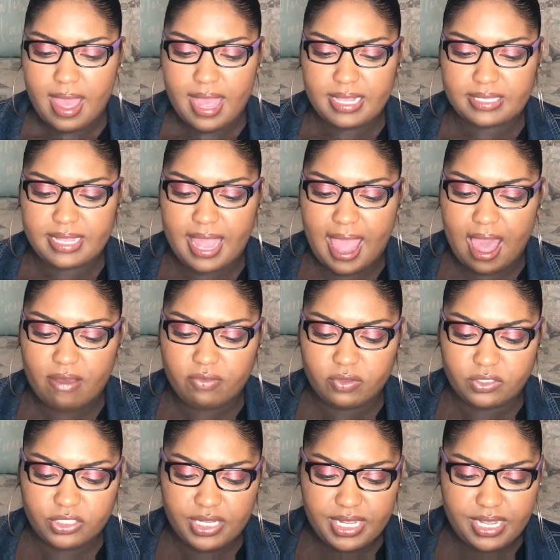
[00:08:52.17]
It's the
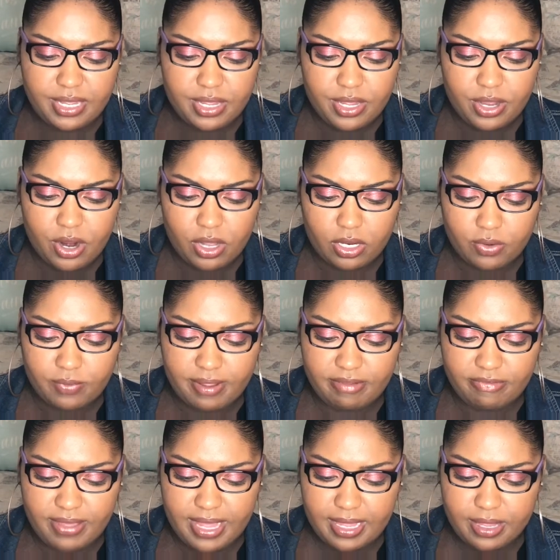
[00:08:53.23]
Afflegee
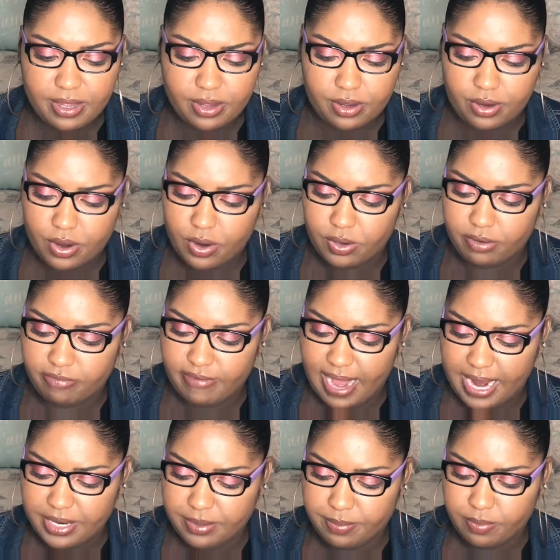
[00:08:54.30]
Curlerific Curl
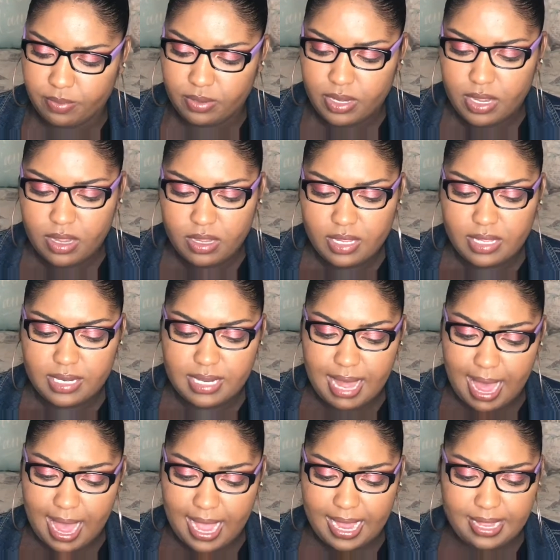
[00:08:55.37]
Definer
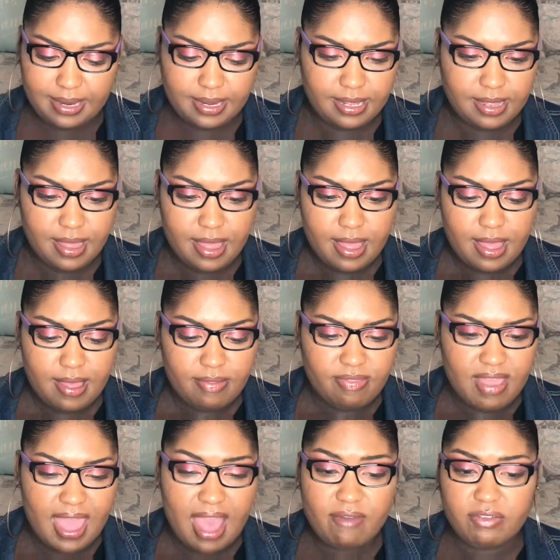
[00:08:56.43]
line
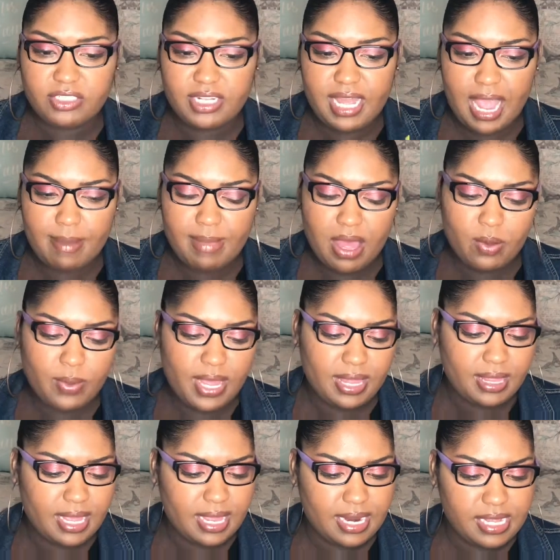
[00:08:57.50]
that Afflegee came out
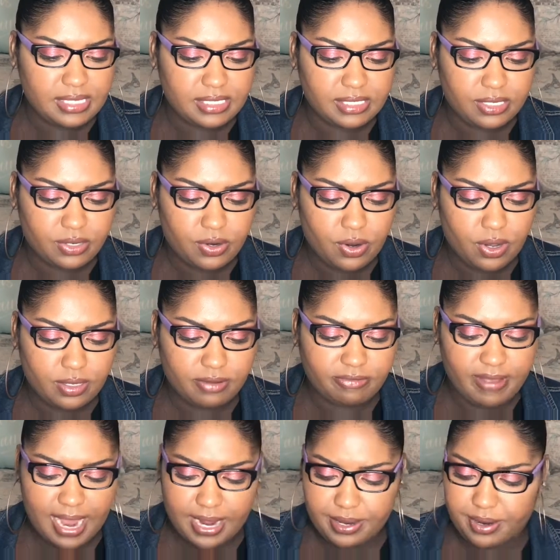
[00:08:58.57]
with, and this is the Curl
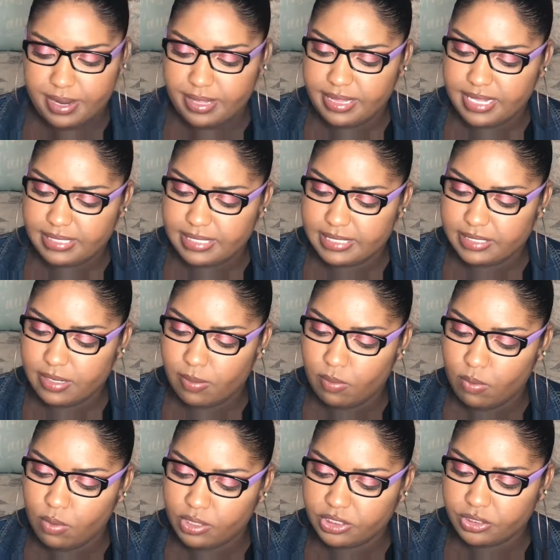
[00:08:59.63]
Definer, and this is the
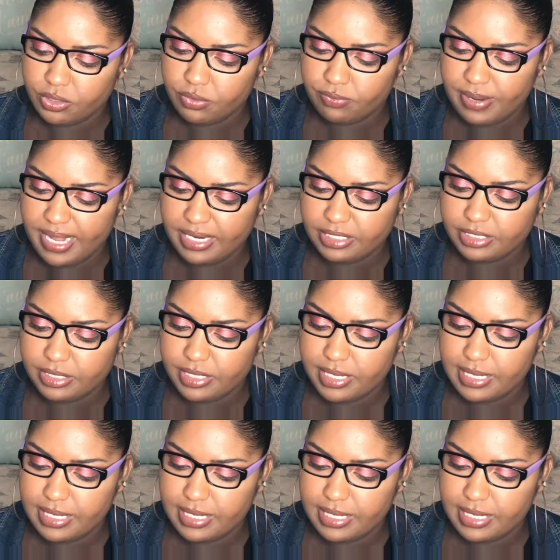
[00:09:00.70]
Moisture Rich